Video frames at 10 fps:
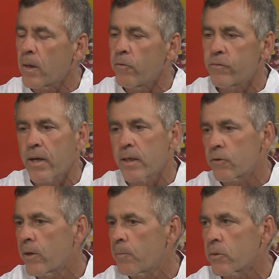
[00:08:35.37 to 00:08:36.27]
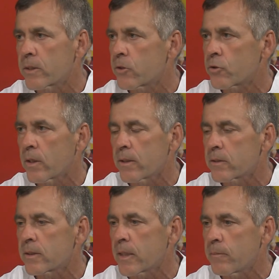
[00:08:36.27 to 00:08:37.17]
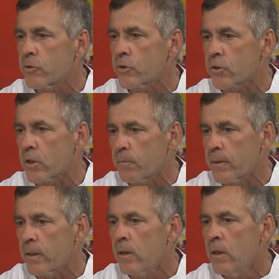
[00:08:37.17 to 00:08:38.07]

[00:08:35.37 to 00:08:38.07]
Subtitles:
We've got great potential on this team. It's just going to be